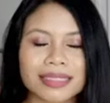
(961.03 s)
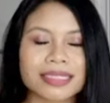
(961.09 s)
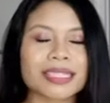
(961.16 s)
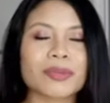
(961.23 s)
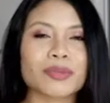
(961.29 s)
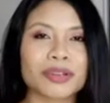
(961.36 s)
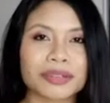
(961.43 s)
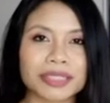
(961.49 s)

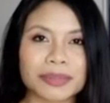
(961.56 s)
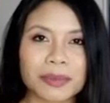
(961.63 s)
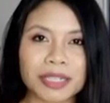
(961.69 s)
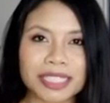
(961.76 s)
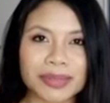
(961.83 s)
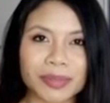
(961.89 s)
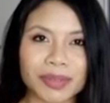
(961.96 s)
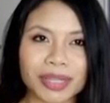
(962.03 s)
someone
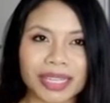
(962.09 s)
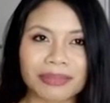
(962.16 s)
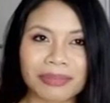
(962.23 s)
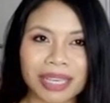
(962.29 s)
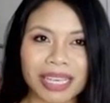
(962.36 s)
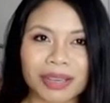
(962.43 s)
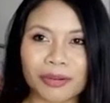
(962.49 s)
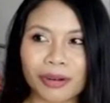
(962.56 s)
responsible like
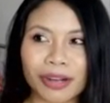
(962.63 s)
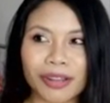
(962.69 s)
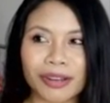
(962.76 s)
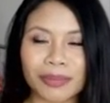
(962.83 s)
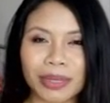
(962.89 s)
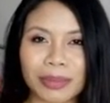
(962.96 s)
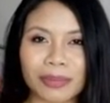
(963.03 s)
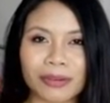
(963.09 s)
me or
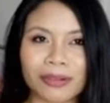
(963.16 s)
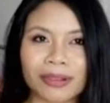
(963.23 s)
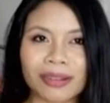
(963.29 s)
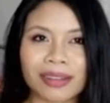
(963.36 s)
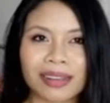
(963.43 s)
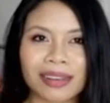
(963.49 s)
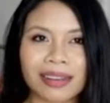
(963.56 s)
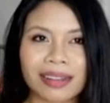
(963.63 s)
other
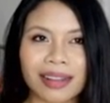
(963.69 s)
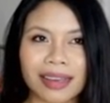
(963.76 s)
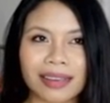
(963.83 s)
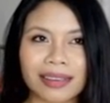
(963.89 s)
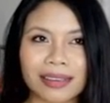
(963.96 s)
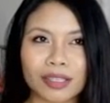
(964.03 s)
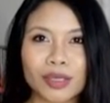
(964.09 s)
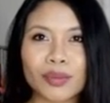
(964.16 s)
people,
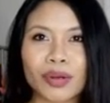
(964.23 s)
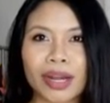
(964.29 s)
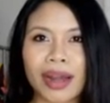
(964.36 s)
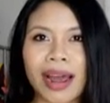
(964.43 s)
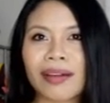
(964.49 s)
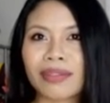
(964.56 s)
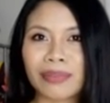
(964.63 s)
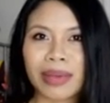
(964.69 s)
like, you
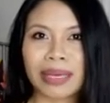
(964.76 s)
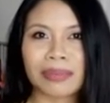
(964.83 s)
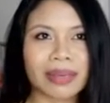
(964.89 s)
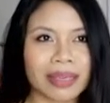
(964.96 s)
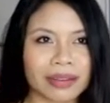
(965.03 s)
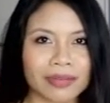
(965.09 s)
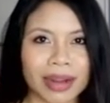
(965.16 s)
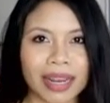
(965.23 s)
wouldn't have a
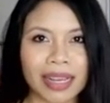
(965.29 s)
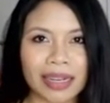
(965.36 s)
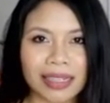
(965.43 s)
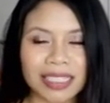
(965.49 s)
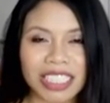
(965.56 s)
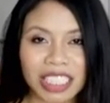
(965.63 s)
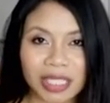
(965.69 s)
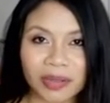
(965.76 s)
baby, right,
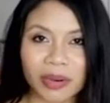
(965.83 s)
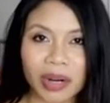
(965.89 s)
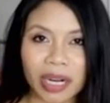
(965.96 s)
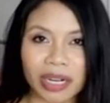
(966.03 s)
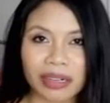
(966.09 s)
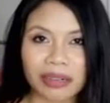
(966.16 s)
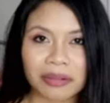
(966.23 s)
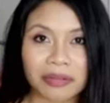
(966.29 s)
unless you
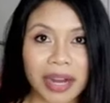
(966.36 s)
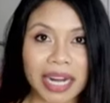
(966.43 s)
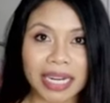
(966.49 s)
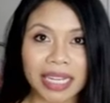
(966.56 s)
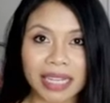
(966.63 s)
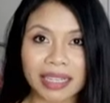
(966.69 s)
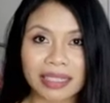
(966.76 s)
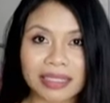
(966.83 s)
are
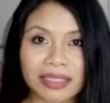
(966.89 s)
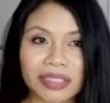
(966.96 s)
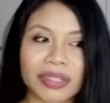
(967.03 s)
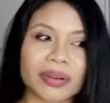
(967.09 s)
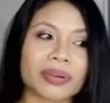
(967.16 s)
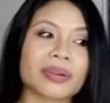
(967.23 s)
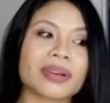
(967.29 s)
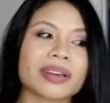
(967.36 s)
ready.
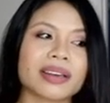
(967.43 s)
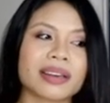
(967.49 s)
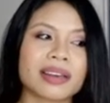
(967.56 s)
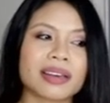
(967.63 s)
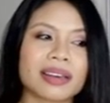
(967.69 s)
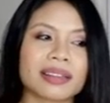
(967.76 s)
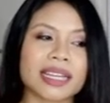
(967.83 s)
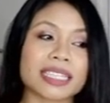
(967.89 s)
So
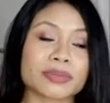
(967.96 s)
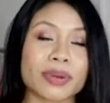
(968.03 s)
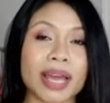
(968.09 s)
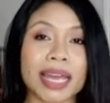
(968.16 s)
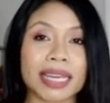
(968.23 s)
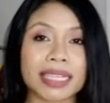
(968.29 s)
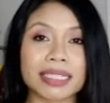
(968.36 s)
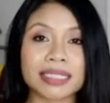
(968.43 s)
that's
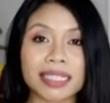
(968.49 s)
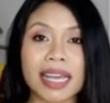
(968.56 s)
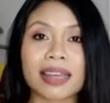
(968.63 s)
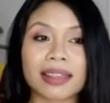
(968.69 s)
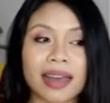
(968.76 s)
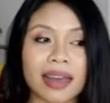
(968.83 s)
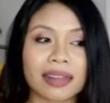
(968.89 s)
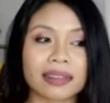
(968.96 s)
why I can
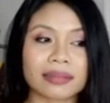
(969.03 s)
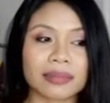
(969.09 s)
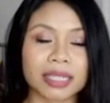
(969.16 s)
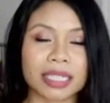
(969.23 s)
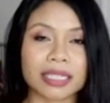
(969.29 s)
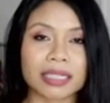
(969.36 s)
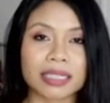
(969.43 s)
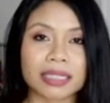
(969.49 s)
say that,
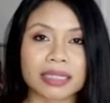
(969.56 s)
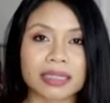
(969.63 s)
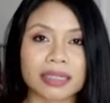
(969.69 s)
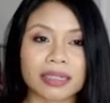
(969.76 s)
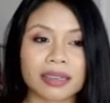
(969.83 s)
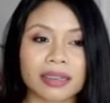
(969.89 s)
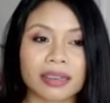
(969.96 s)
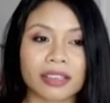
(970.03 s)

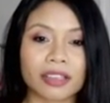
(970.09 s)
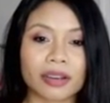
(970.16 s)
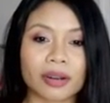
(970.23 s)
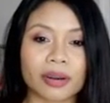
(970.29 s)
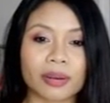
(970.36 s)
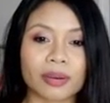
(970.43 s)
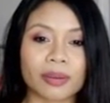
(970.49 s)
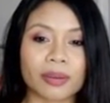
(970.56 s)
because, you
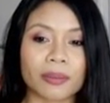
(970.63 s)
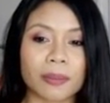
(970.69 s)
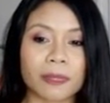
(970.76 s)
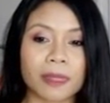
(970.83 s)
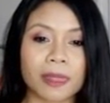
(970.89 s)
know,